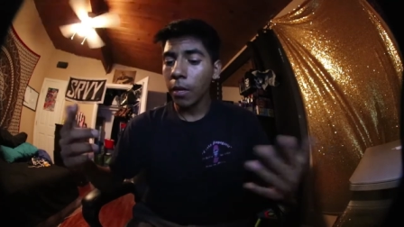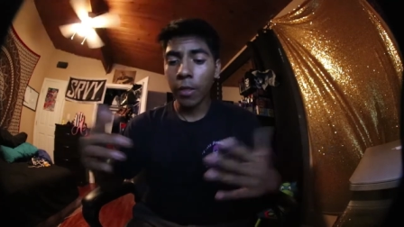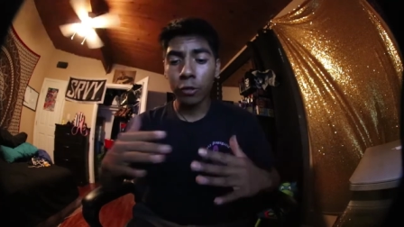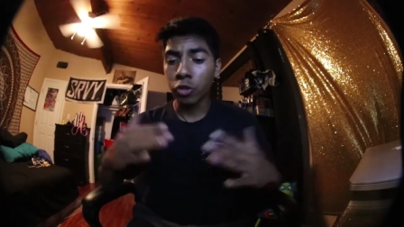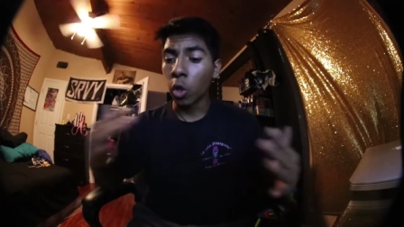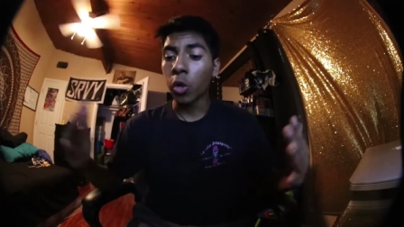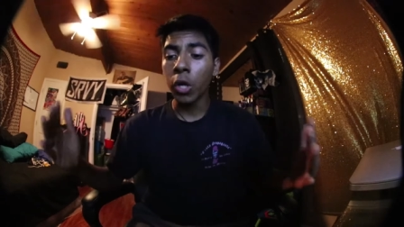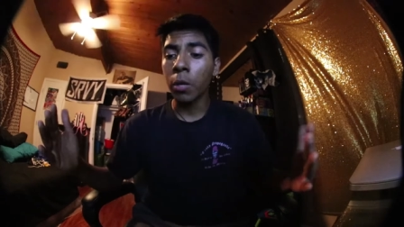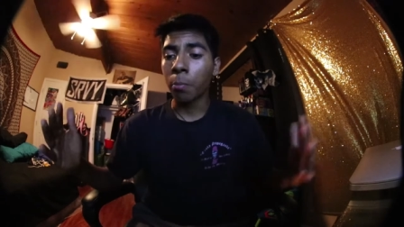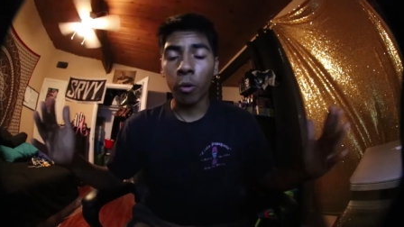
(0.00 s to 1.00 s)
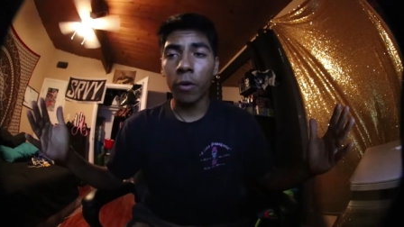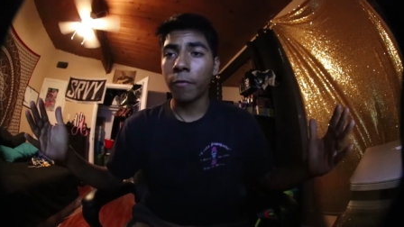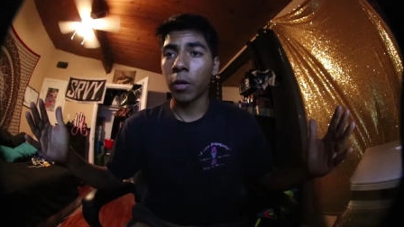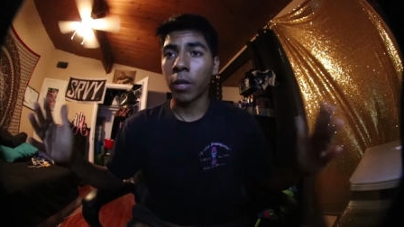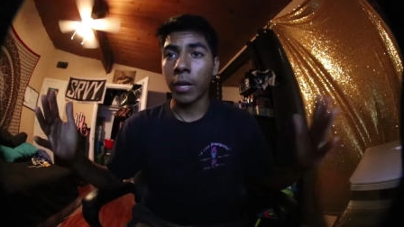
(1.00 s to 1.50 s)
They're so good, board
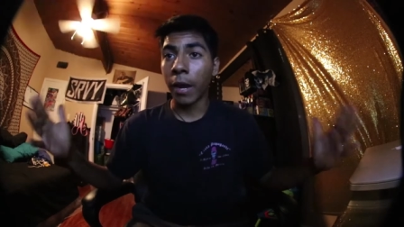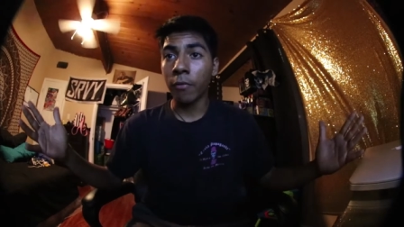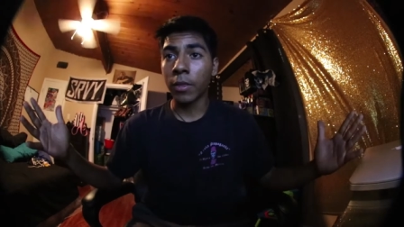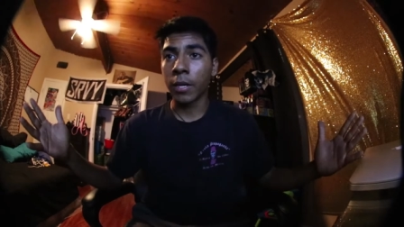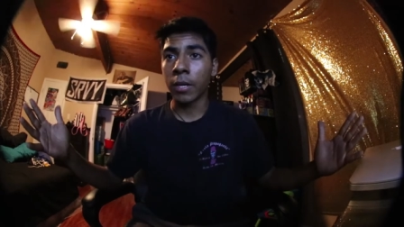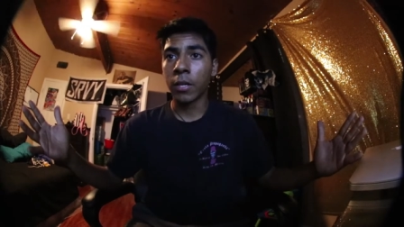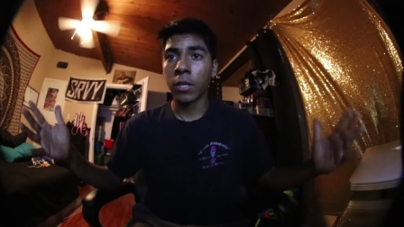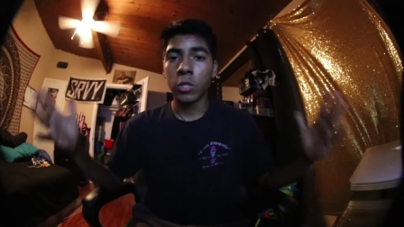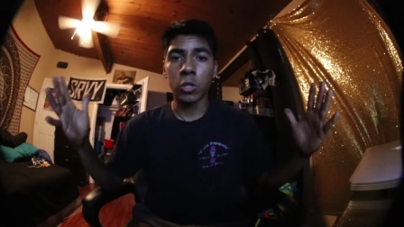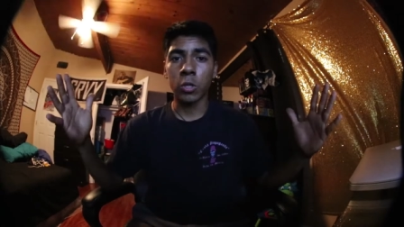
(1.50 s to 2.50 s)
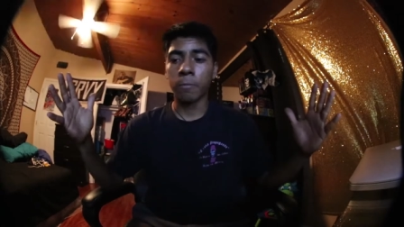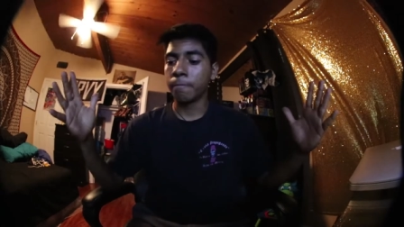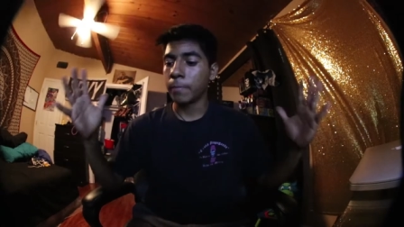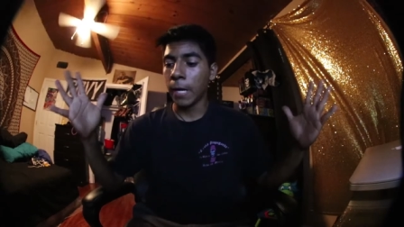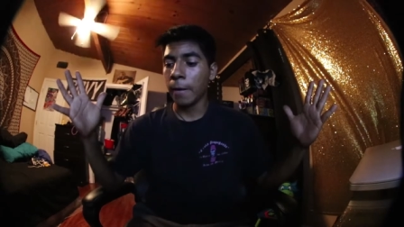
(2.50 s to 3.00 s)
feel and everything. So
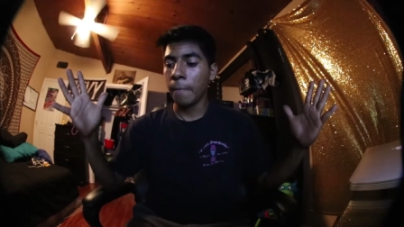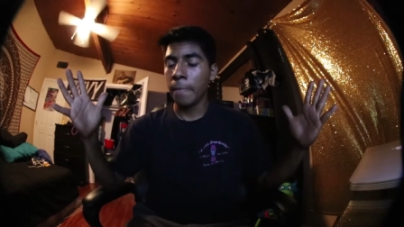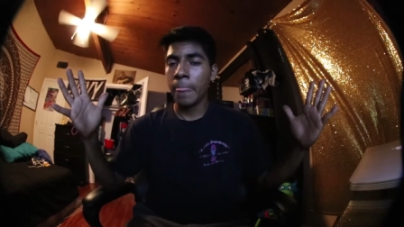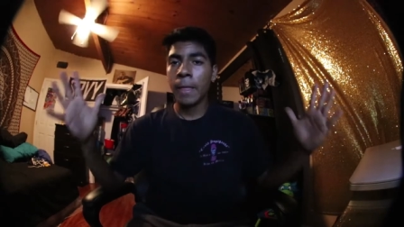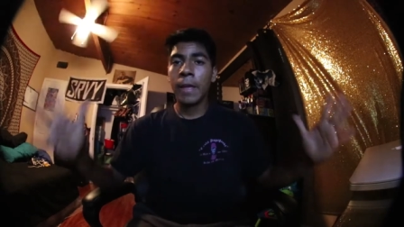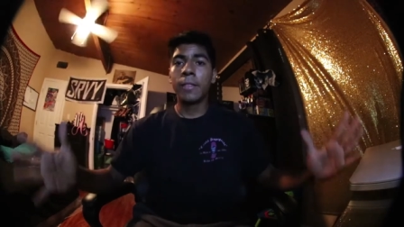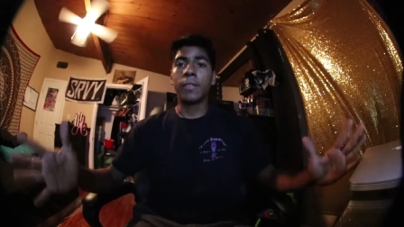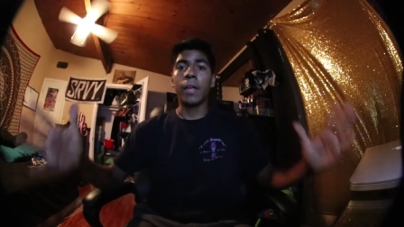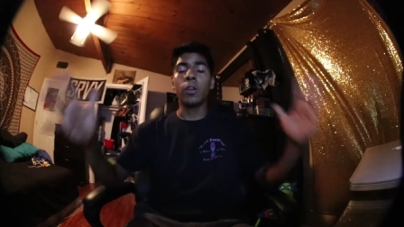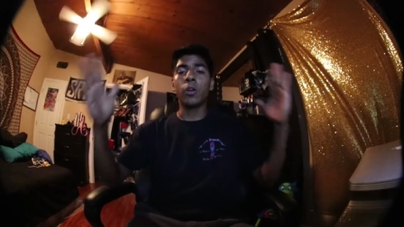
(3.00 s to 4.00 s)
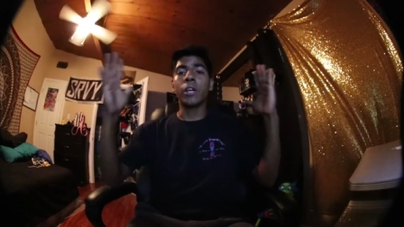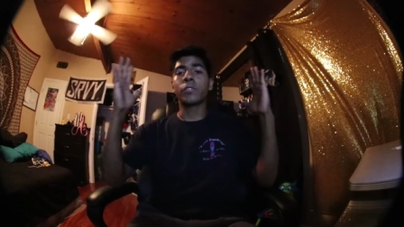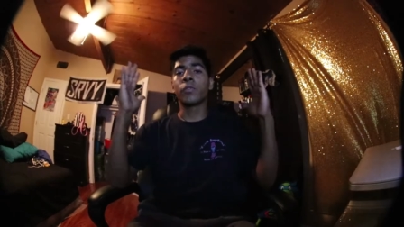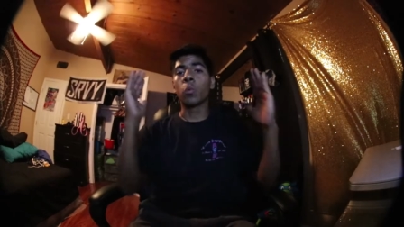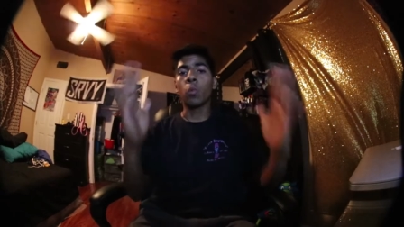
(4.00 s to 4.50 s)
yeah, thank you
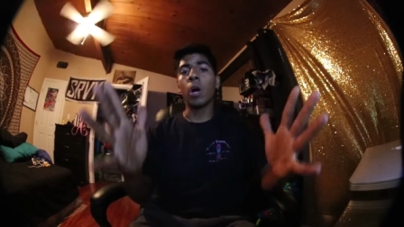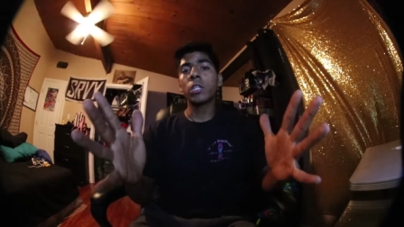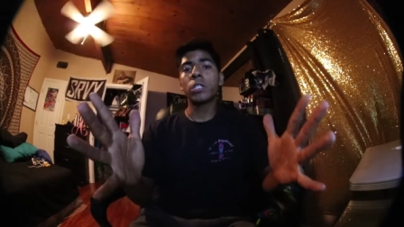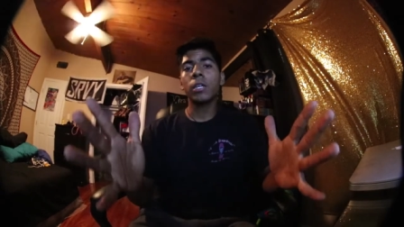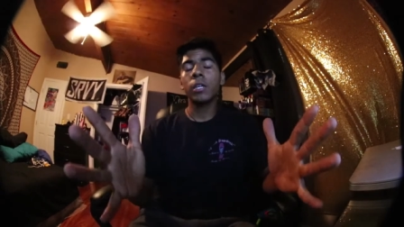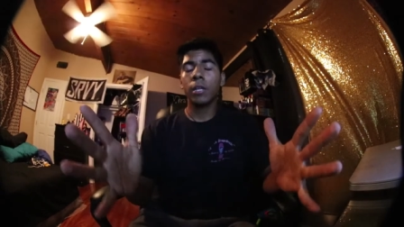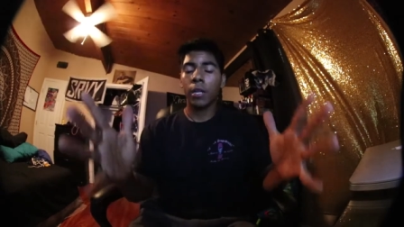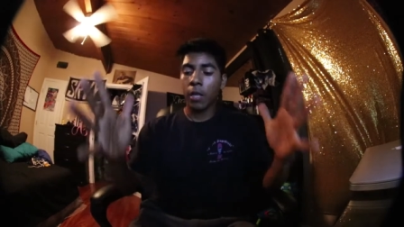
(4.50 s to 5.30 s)
guys for watching.